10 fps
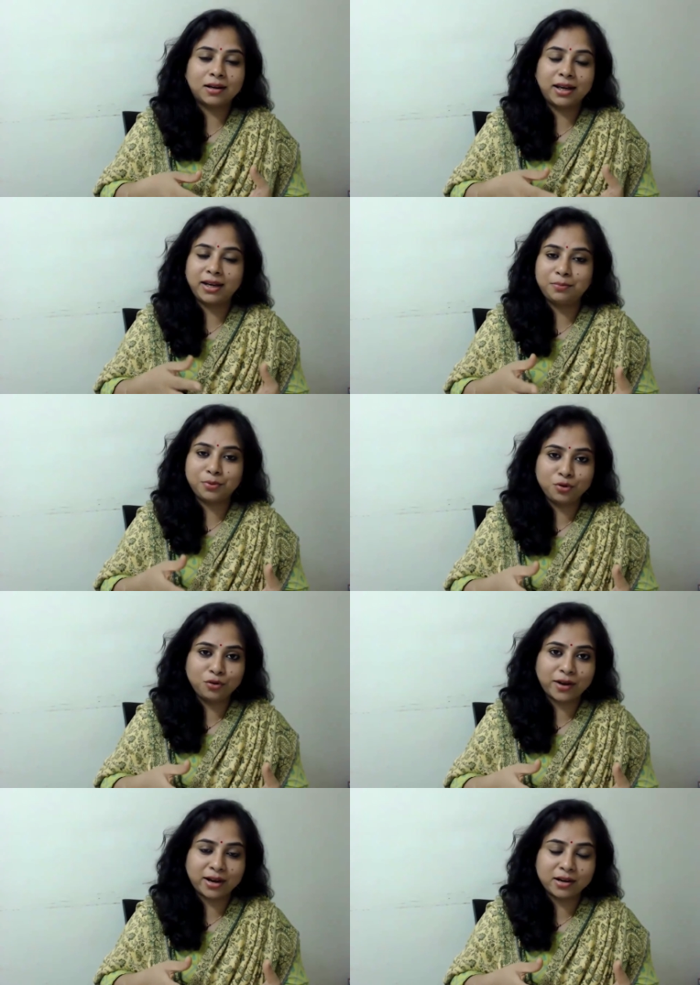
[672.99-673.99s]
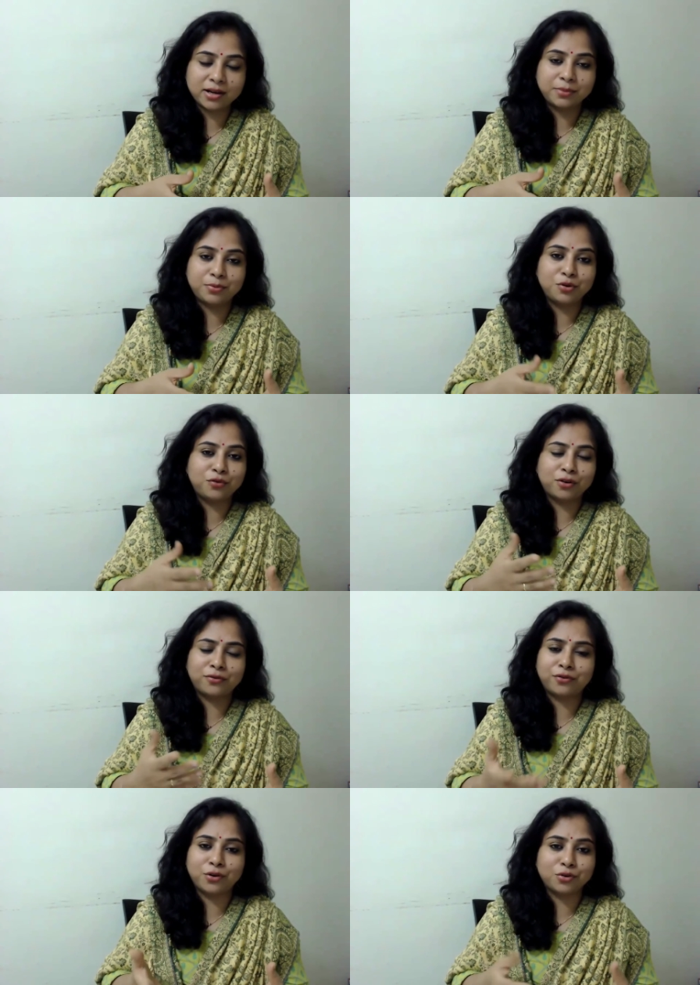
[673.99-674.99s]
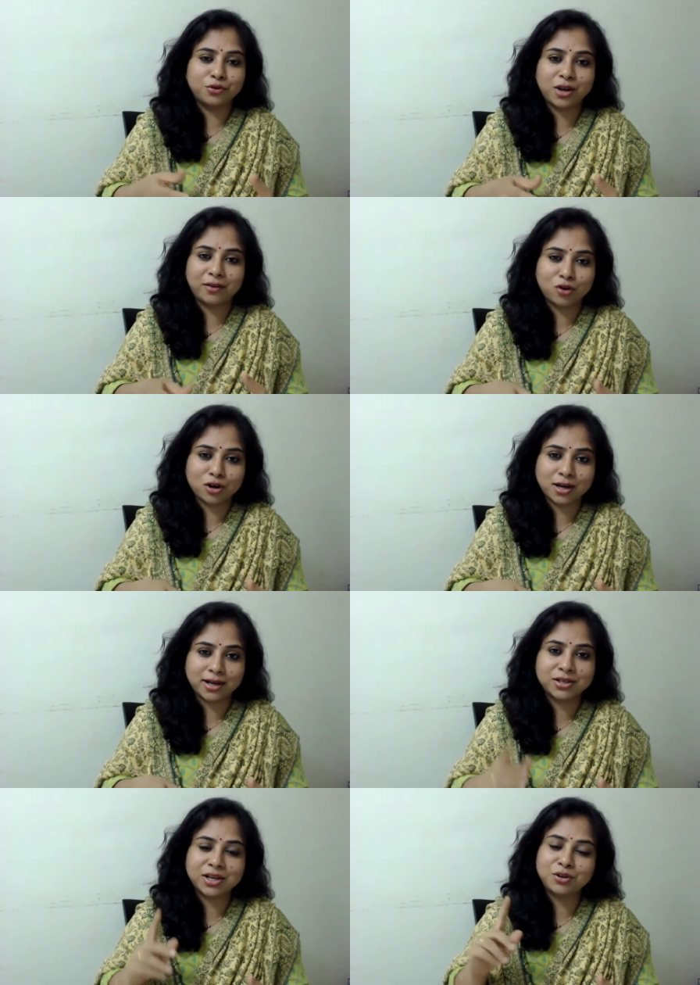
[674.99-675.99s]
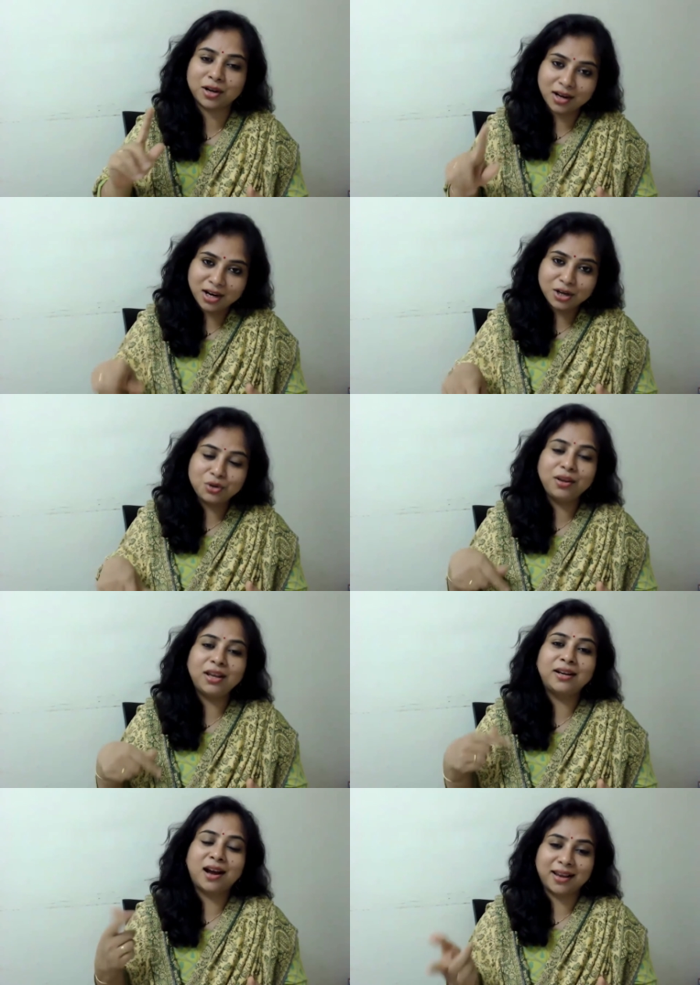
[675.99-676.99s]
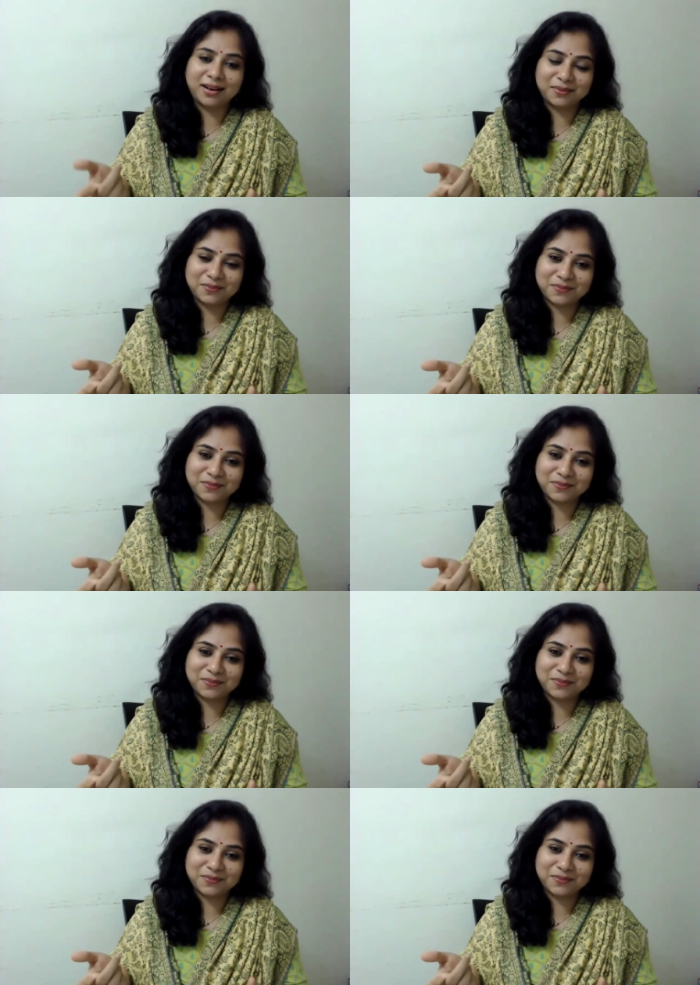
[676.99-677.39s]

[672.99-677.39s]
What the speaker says: any proof, identity proof or photo you have not attached, and you're doing it again.